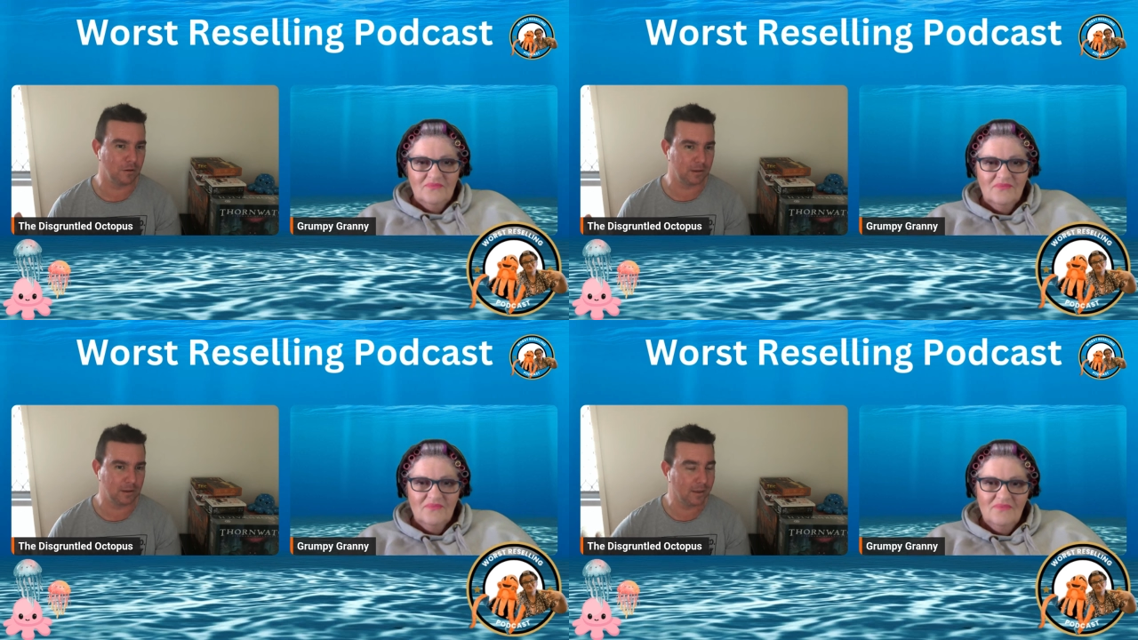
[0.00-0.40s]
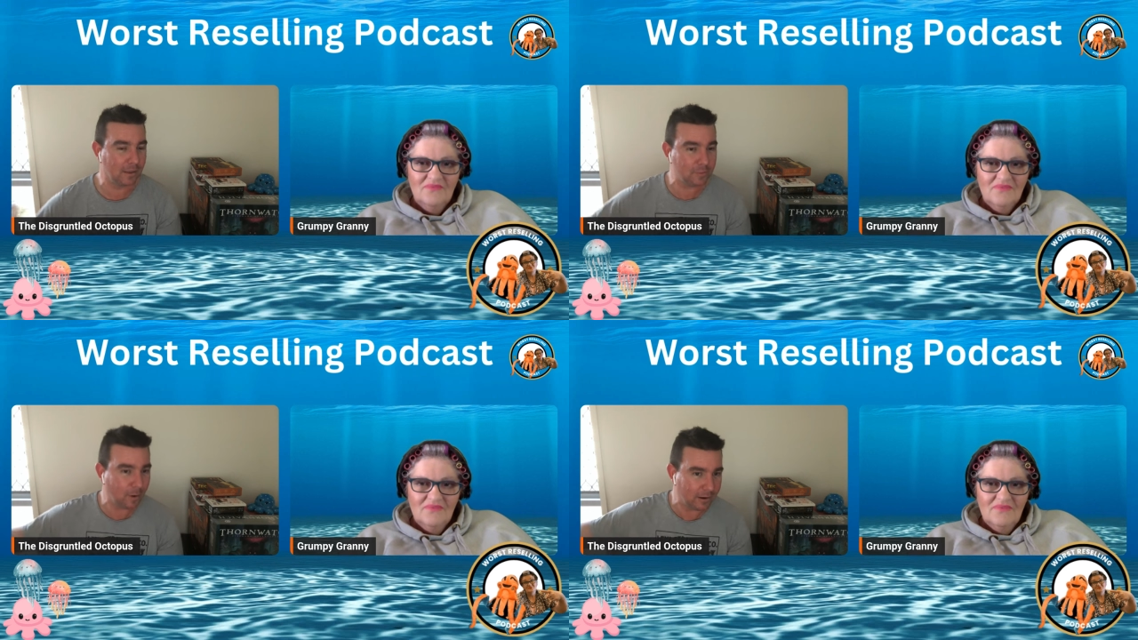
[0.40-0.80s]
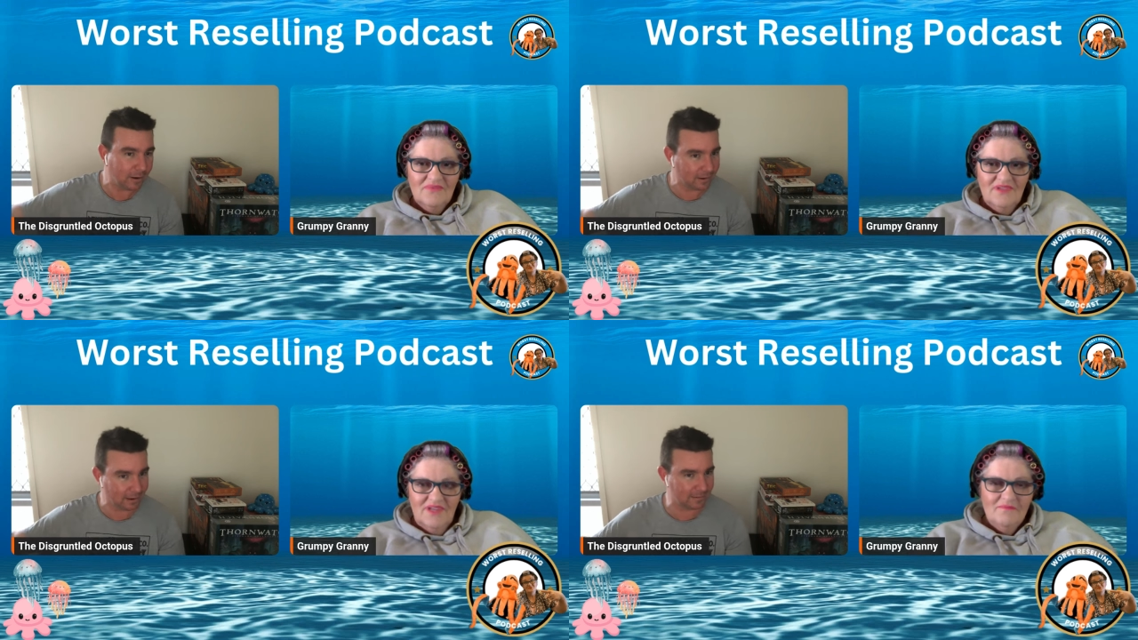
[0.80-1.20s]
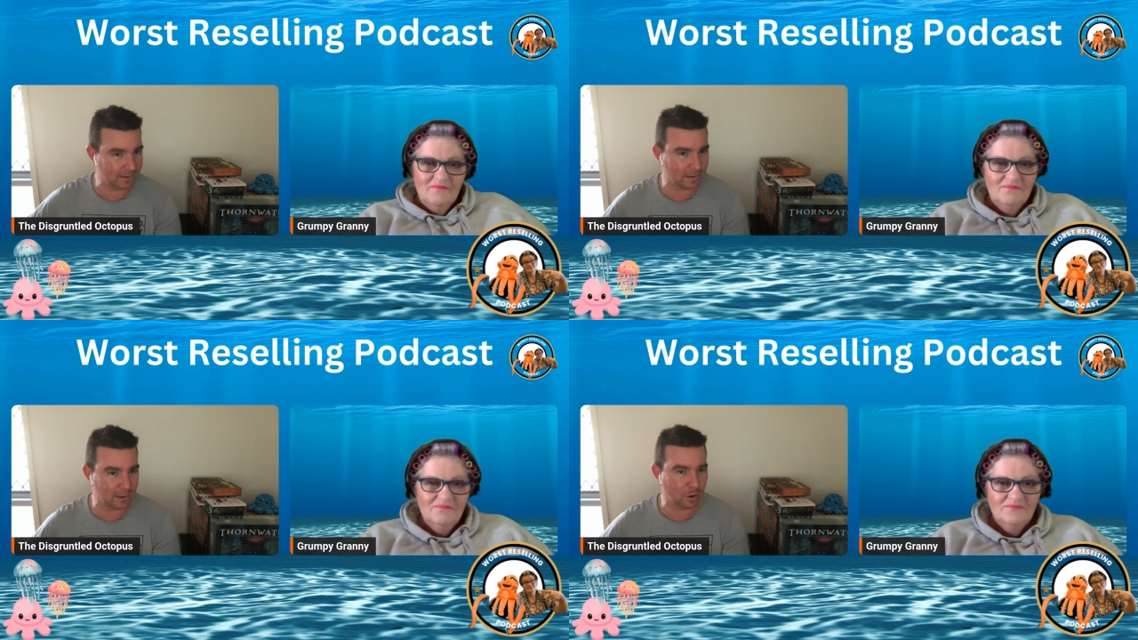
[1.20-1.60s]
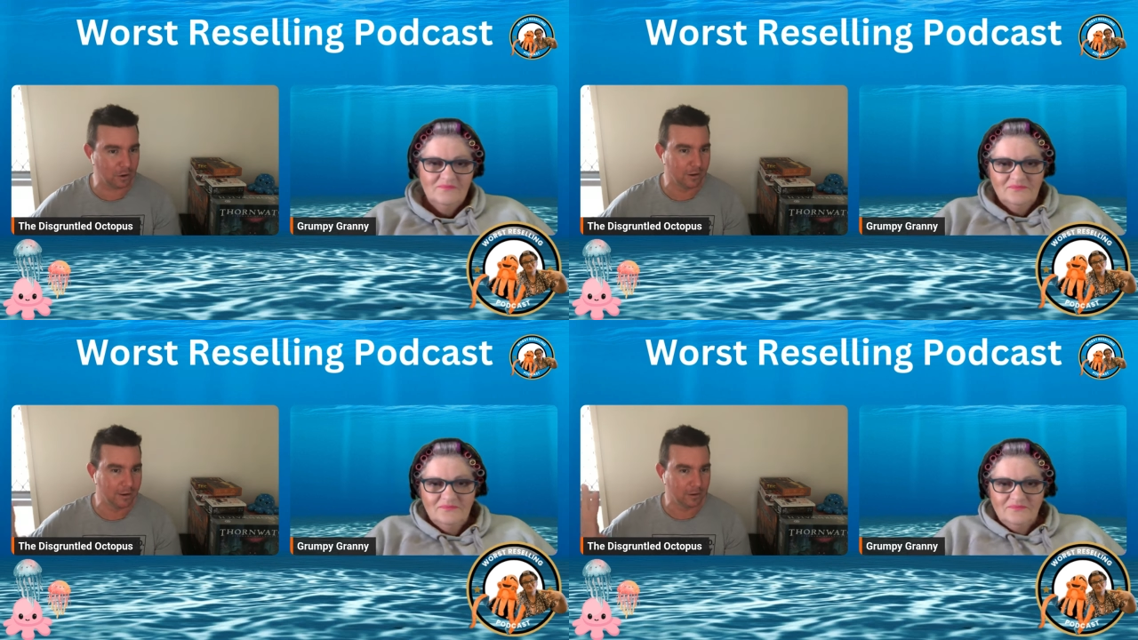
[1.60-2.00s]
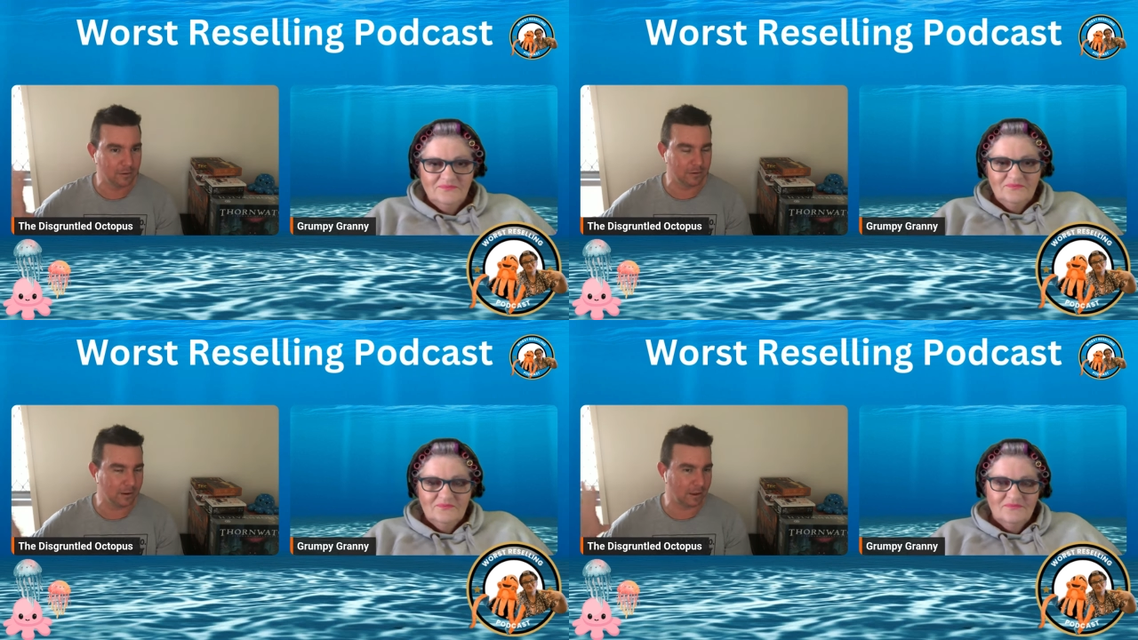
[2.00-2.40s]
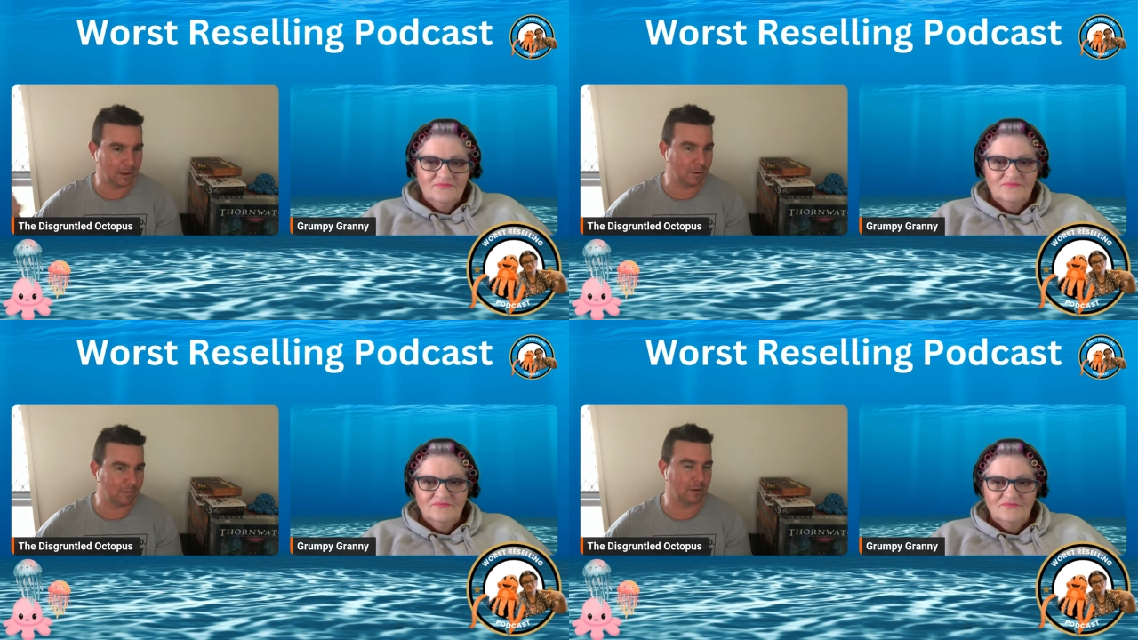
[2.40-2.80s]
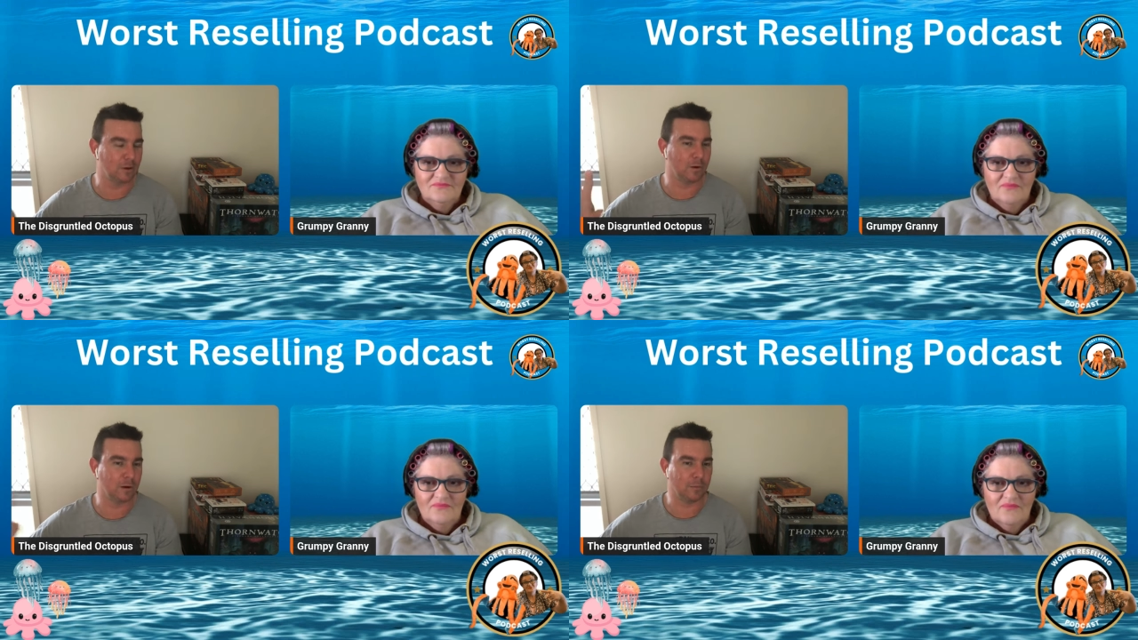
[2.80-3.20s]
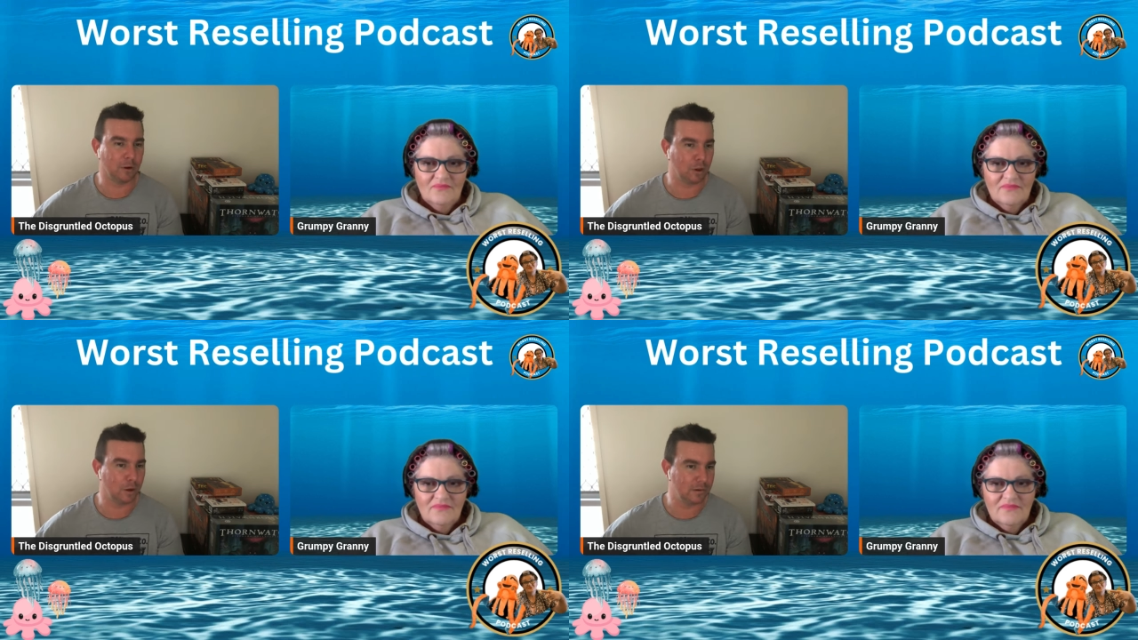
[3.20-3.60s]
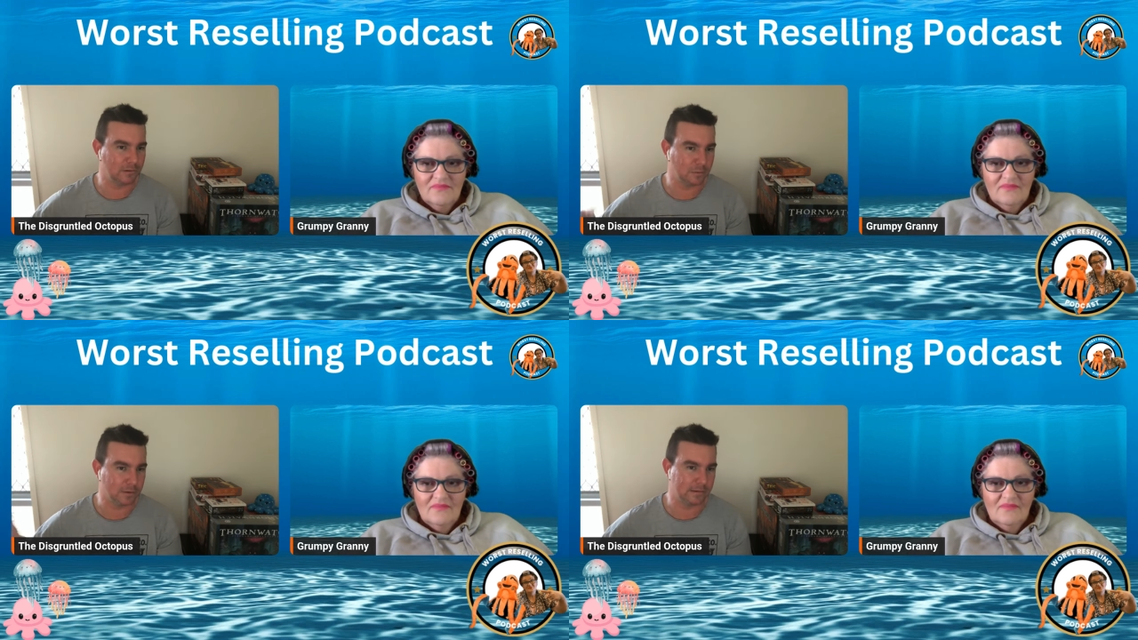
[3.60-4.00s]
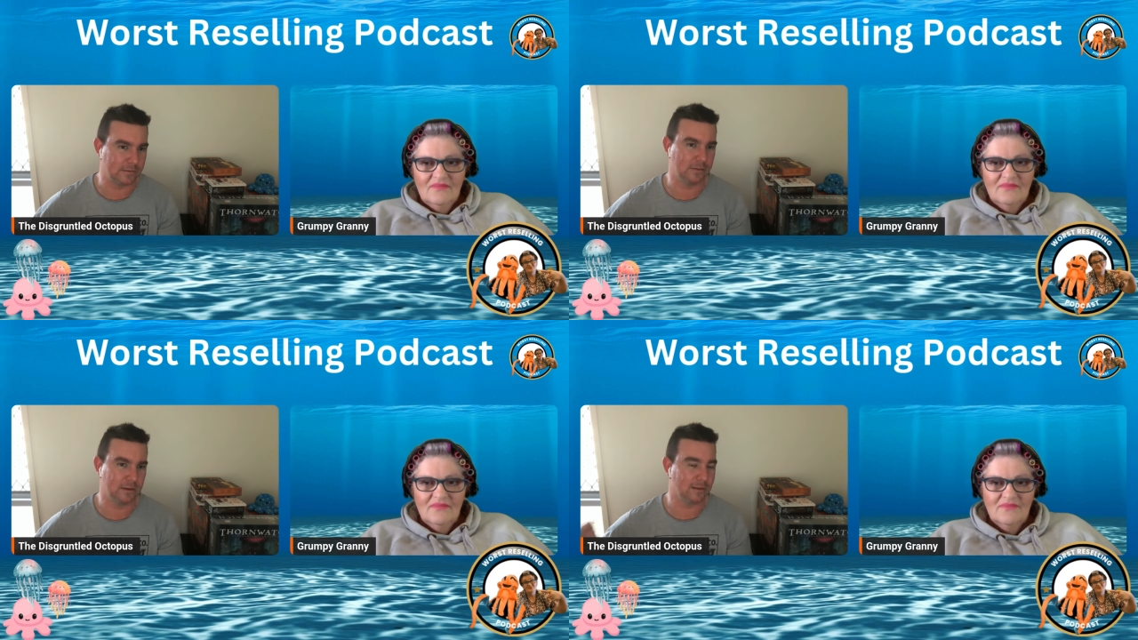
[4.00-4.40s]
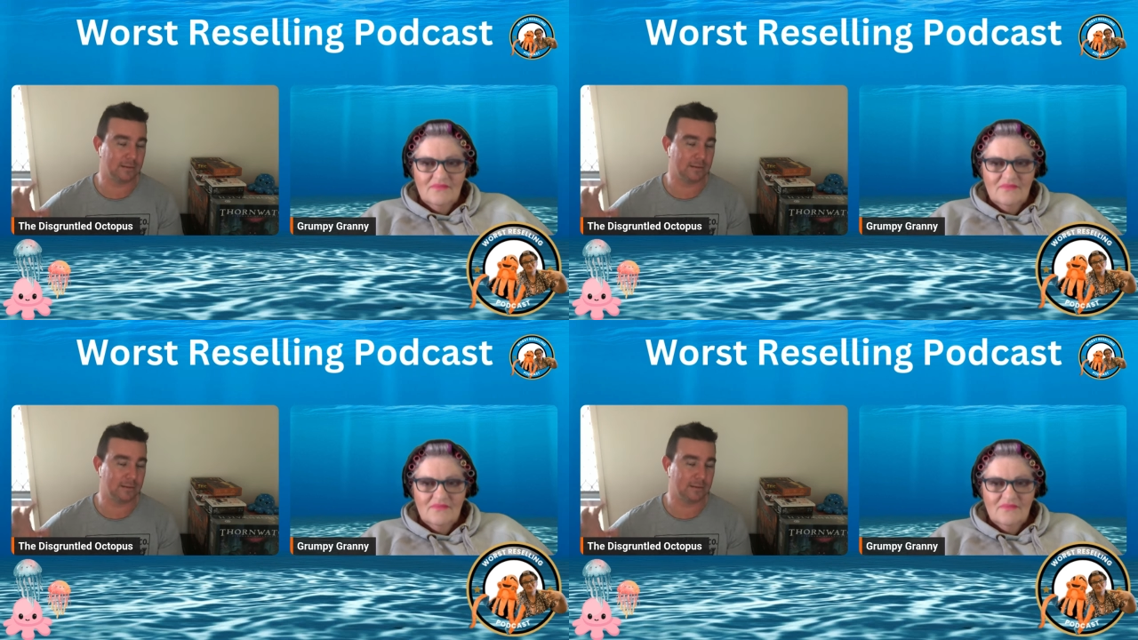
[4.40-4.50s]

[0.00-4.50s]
Speaker 1: own thing," and that's fine. Like like I said, they're not yeah, they might tell you what a bolo is and all these different things.